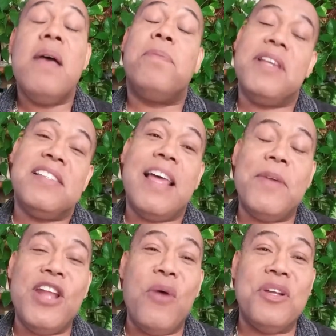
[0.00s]
Please let
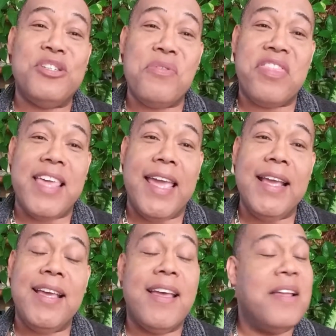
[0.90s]
me know what you
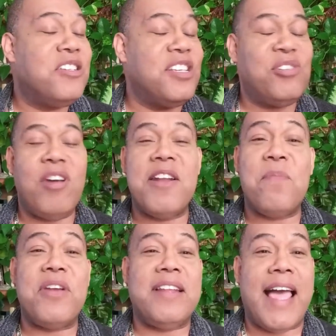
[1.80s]
think. Just trying to
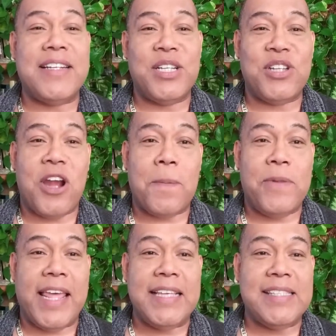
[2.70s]
bring light to dark
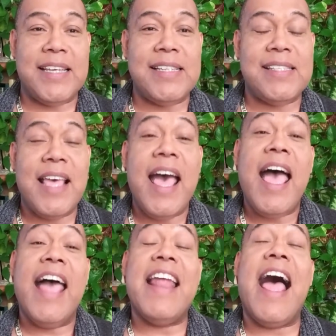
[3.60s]
places,
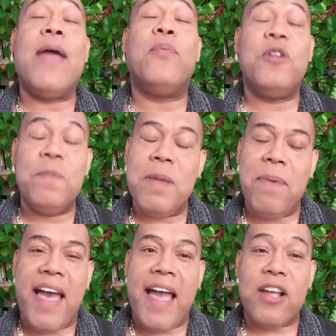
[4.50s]
and I will be
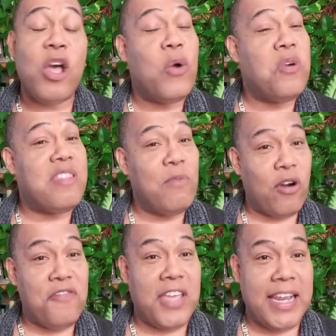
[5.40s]
back with
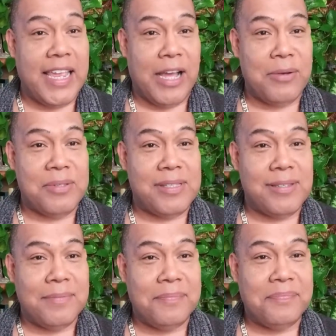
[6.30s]
more videos.
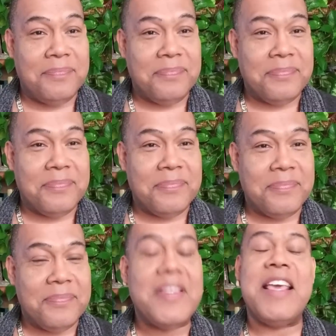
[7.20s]

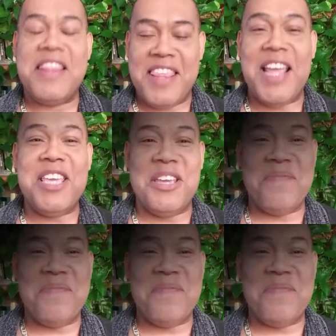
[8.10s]
Thank you.